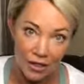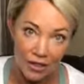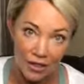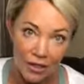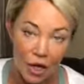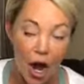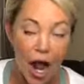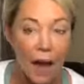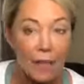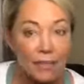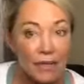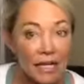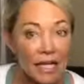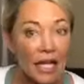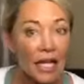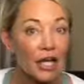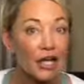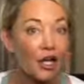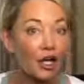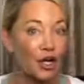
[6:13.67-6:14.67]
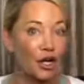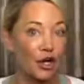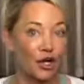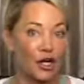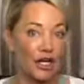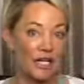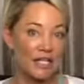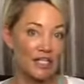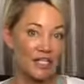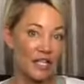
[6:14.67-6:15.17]
So I'm going to
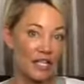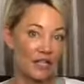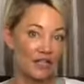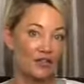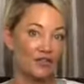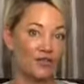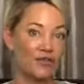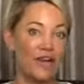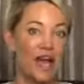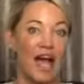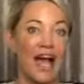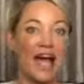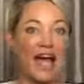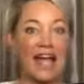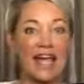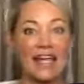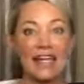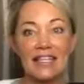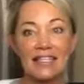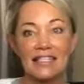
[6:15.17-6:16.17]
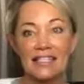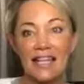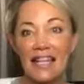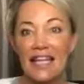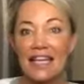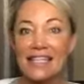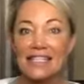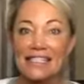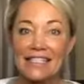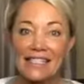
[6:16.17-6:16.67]
encourage that you guys
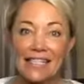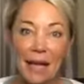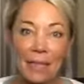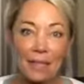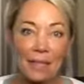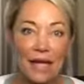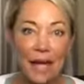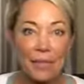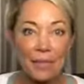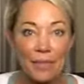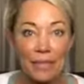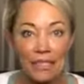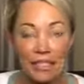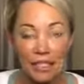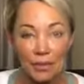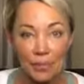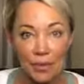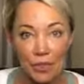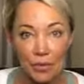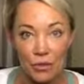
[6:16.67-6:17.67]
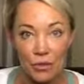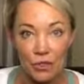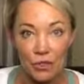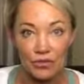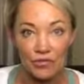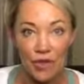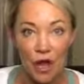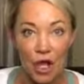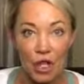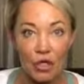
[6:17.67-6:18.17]
step it up a little bit with
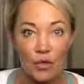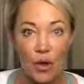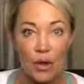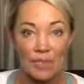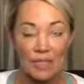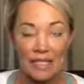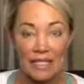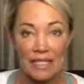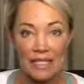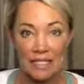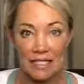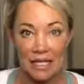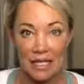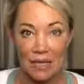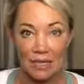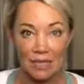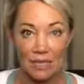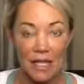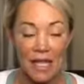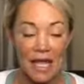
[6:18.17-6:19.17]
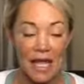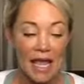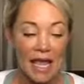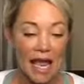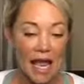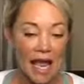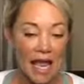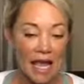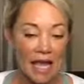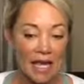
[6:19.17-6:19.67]
your follow-up system
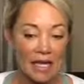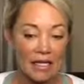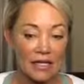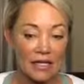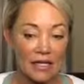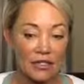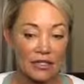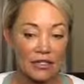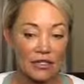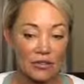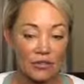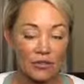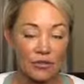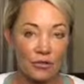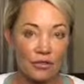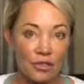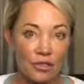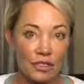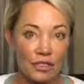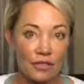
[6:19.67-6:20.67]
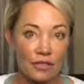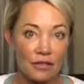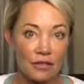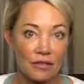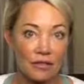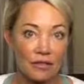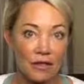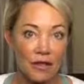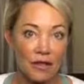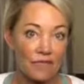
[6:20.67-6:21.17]
and use
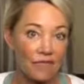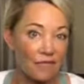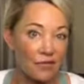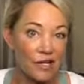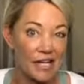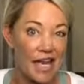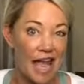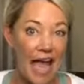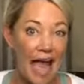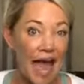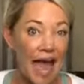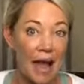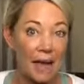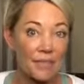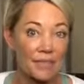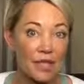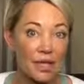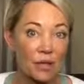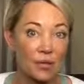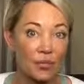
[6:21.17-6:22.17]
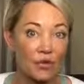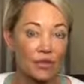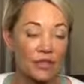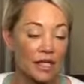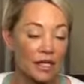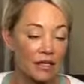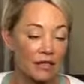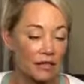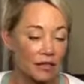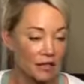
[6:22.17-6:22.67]
a free app
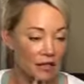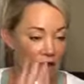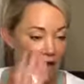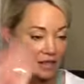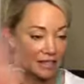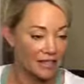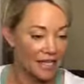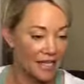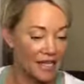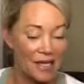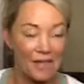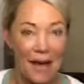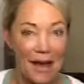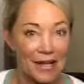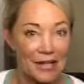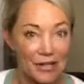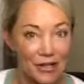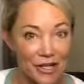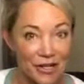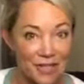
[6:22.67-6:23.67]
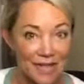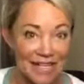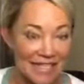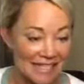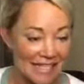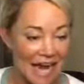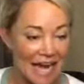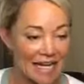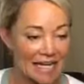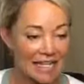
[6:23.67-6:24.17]
that I'll tell you about it. You're going to be
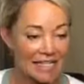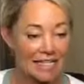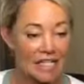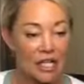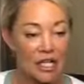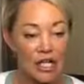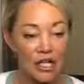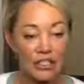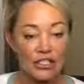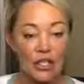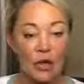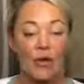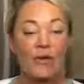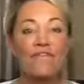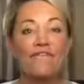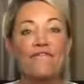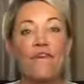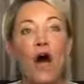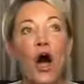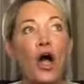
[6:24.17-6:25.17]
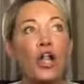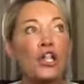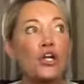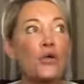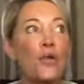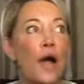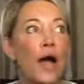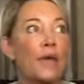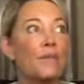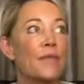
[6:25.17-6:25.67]
excited. So a
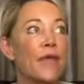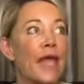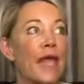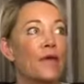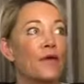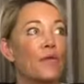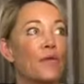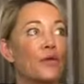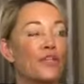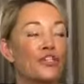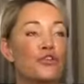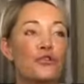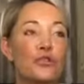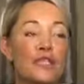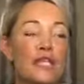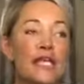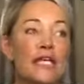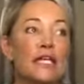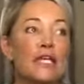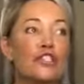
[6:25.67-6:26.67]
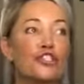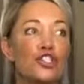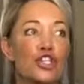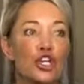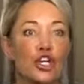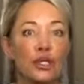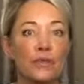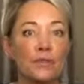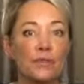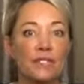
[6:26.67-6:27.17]
follow-up, when you think in
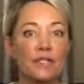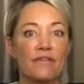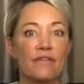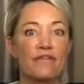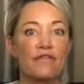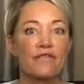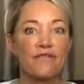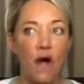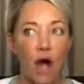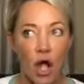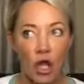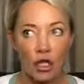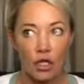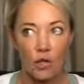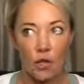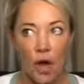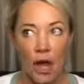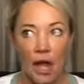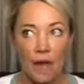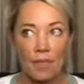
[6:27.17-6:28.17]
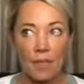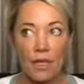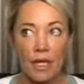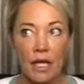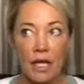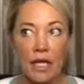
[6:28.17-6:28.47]
terms of follow-up,